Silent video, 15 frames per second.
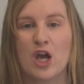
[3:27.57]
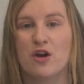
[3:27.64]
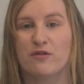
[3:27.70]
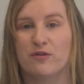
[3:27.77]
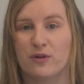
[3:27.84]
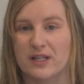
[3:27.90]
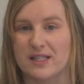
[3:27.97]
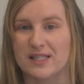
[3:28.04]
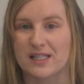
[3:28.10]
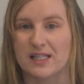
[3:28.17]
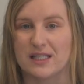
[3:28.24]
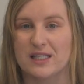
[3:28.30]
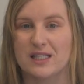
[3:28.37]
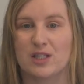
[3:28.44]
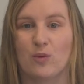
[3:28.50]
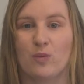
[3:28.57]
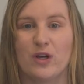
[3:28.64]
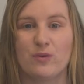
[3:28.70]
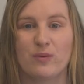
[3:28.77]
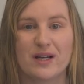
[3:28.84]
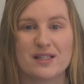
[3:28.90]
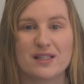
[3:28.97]
For instance,
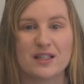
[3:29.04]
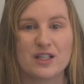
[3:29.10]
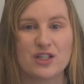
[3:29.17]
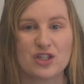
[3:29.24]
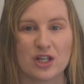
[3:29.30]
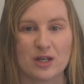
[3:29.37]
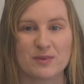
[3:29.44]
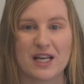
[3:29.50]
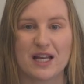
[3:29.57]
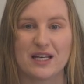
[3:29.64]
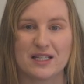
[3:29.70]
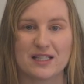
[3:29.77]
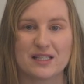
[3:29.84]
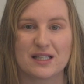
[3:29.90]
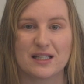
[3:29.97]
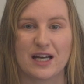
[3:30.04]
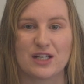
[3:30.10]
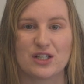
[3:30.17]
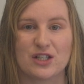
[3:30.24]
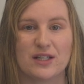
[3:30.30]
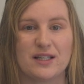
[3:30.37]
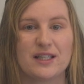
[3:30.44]
we recently shipped an
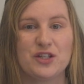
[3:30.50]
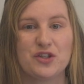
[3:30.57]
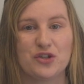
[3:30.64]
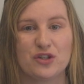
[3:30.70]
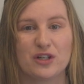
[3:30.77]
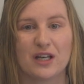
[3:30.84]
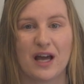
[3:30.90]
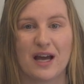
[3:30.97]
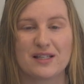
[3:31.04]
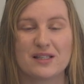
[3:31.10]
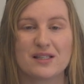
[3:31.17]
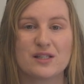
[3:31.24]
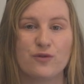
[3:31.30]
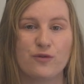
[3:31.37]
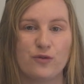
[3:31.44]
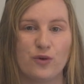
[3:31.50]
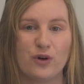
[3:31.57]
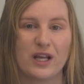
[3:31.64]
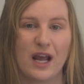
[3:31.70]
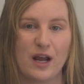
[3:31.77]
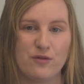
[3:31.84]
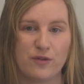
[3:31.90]
installation that utilises the
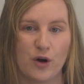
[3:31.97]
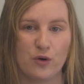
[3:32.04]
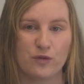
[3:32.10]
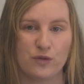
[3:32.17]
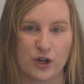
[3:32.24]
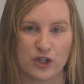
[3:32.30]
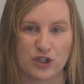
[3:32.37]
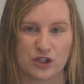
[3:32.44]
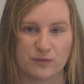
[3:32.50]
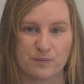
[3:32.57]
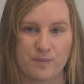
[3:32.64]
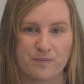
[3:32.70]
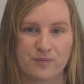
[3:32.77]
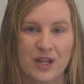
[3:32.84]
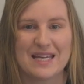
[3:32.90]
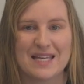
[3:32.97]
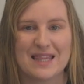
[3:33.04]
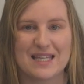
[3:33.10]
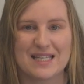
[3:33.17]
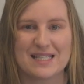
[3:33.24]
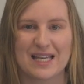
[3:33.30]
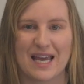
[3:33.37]
48 volt version. In
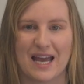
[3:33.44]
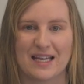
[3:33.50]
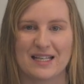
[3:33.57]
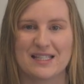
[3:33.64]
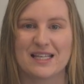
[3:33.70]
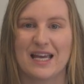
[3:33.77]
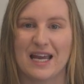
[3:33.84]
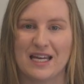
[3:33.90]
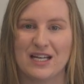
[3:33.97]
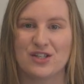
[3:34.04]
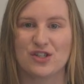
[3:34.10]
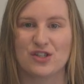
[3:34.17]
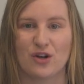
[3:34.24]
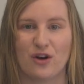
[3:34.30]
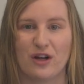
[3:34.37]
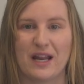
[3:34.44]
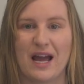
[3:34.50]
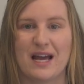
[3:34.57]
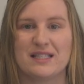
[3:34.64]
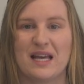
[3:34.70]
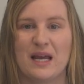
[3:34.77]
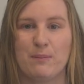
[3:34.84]
this case, each dot
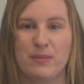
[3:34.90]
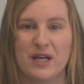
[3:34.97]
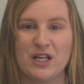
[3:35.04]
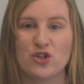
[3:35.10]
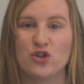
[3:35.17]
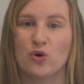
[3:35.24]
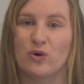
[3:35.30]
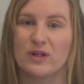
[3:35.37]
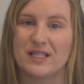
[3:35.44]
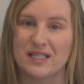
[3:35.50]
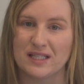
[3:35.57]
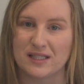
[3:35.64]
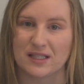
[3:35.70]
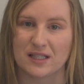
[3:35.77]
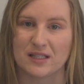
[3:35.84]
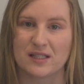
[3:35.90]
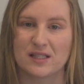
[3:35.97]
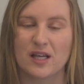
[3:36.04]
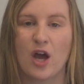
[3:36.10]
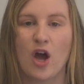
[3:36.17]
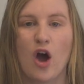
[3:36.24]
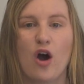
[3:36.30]
has a pitch or
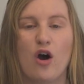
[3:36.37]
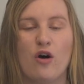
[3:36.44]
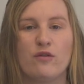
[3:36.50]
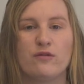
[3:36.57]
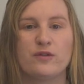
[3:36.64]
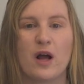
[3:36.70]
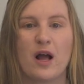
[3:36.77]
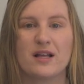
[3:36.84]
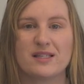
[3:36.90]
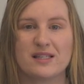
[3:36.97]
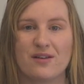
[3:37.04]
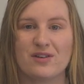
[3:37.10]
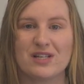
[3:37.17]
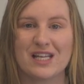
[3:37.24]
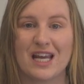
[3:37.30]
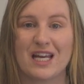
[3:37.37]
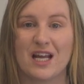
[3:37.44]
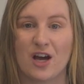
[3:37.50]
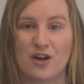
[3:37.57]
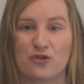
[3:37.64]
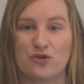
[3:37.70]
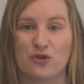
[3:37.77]
distance of
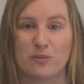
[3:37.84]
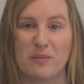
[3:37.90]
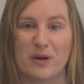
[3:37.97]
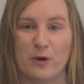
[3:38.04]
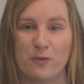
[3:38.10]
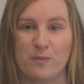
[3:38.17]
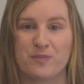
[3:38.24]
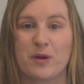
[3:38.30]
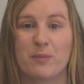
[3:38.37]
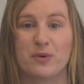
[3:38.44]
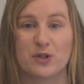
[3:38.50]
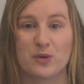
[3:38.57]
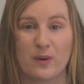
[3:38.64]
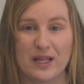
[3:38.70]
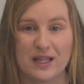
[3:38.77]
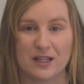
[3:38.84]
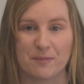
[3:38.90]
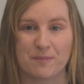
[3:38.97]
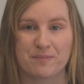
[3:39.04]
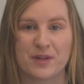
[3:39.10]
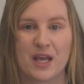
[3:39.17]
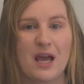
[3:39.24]
1700 mil between
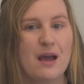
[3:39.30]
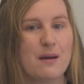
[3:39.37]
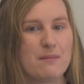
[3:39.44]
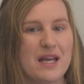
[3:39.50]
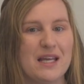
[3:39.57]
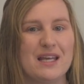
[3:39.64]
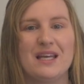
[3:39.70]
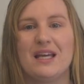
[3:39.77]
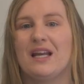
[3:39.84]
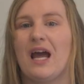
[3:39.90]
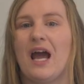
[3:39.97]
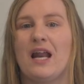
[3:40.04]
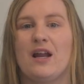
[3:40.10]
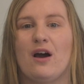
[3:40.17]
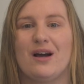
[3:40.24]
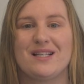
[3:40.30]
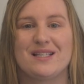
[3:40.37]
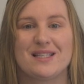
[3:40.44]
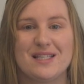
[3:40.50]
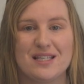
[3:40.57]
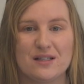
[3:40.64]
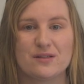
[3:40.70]
them, making it an
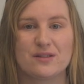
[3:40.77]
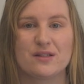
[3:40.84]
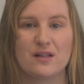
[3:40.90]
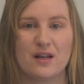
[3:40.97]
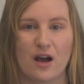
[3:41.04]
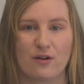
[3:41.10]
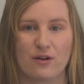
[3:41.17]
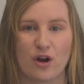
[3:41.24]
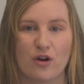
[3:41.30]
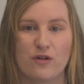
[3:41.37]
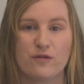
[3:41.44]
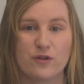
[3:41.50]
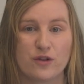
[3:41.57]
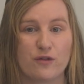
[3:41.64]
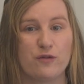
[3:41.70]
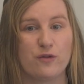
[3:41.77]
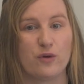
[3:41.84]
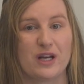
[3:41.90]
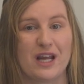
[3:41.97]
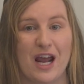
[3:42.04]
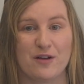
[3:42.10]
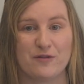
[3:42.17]
ideal scenario for the
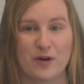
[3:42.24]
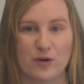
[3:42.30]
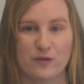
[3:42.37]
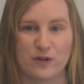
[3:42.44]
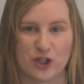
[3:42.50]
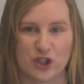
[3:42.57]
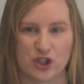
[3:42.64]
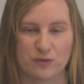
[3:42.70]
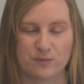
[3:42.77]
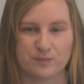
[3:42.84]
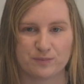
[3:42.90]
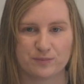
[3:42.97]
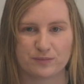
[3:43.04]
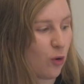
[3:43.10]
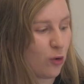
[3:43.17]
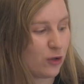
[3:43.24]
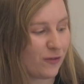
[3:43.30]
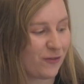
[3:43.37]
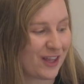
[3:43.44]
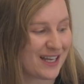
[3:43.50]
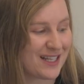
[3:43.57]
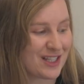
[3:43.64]
48 volt version. All
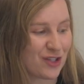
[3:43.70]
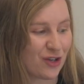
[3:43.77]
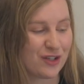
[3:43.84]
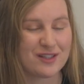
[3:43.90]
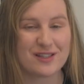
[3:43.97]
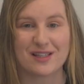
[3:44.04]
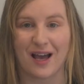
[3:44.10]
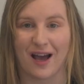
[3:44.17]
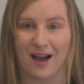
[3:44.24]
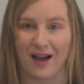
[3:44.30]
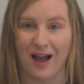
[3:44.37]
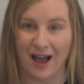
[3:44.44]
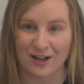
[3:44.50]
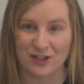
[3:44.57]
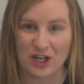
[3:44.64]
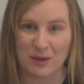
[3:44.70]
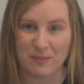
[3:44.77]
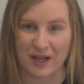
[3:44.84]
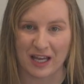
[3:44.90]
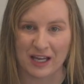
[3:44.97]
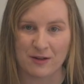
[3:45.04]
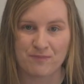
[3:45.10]
of these dots are
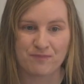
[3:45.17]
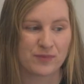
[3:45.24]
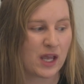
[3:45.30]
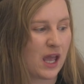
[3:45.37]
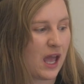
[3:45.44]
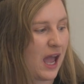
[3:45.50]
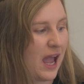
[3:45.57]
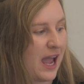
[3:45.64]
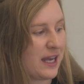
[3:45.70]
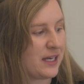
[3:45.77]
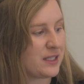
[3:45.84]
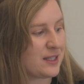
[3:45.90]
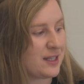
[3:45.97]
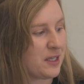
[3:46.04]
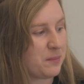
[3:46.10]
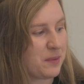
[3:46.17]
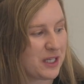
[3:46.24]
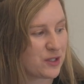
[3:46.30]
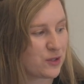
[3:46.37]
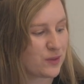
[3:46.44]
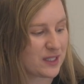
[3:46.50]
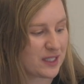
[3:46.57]
RGB, and the
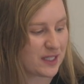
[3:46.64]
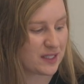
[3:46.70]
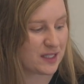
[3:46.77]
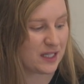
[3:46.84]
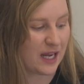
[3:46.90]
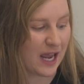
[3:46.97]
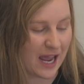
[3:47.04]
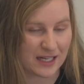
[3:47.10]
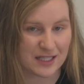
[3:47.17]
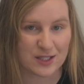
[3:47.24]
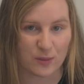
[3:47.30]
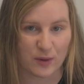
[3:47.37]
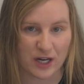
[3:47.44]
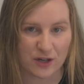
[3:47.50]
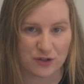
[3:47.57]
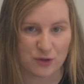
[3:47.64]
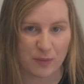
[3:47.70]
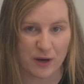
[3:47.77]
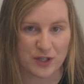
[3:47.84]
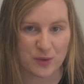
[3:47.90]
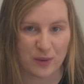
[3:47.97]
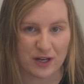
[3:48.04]
Pixel 60 and the
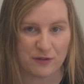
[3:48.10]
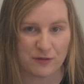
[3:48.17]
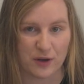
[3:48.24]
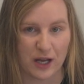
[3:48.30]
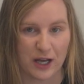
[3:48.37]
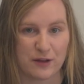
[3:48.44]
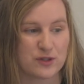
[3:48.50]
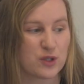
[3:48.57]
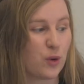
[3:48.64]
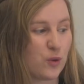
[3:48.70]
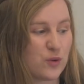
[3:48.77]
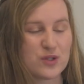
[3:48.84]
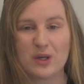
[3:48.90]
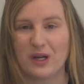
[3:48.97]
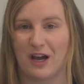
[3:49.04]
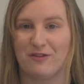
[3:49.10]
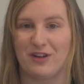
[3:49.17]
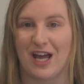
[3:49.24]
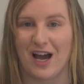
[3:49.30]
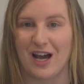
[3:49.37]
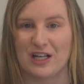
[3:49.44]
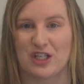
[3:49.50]
100x25s also have
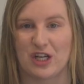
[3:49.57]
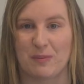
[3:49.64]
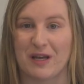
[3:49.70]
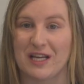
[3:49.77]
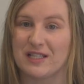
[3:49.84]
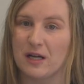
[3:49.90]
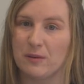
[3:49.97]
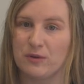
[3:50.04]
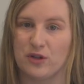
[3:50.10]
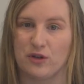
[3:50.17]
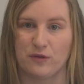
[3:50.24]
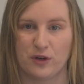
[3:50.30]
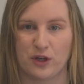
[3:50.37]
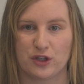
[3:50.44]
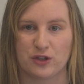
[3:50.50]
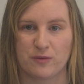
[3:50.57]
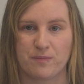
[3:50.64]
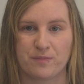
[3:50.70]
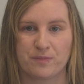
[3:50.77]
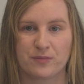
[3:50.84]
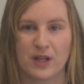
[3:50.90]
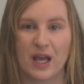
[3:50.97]
an RGBW version.
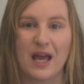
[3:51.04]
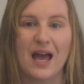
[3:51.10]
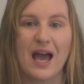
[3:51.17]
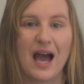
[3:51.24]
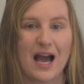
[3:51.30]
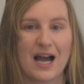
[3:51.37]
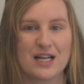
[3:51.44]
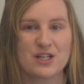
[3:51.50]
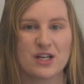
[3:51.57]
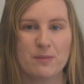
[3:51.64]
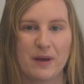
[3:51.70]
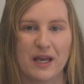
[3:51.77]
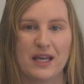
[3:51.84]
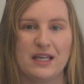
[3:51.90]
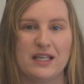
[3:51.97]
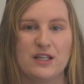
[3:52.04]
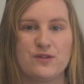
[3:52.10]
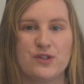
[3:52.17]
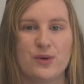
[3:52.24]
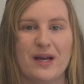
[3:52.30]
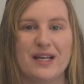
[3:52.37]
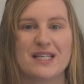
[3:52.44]
RGB
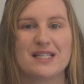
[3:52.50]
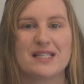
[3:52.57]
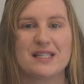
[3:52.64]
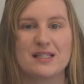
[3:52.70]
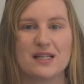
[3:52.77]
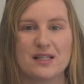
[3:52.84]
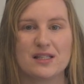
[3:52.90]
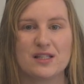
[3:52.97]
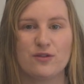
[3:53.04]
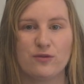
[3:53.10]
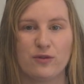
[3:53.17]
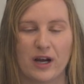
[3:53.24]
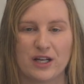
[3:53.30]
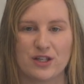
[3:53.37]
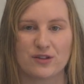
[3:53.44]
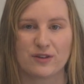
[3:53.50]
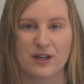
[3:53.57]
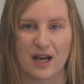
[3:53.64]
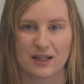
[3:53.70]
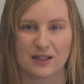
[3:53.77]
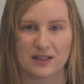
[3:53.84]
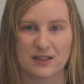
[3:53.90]
gives you an extensive range of
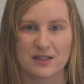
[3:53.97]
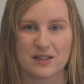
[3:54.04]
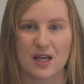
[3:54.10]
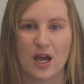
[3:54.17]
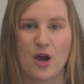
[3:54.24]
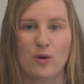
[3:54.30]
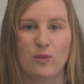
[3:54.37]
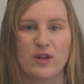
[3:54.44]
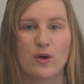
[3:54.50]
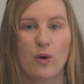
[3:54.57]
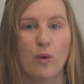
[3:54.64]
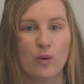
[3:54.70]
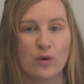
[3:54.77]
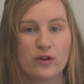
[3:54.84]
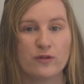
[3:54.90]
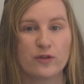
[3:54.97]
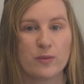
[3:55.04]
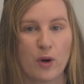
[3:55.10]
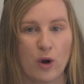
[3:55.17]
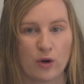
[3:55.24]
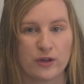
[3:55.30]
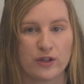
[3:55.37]
colours. With all of
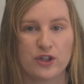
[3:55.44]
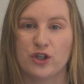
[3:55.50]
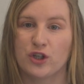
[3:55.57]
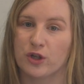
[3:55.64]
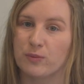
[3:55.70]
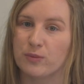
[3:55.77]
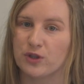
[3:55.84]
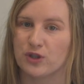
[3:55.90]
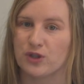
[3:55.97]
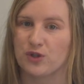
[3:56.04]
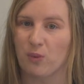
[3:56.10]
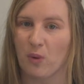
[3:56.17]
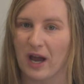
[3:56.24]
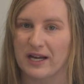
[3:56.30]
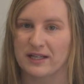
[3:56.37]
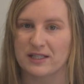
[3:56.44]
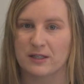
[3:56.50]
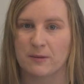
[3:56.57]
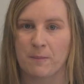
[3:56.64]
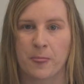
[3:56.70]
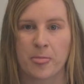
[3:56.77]
them on, you can produce white.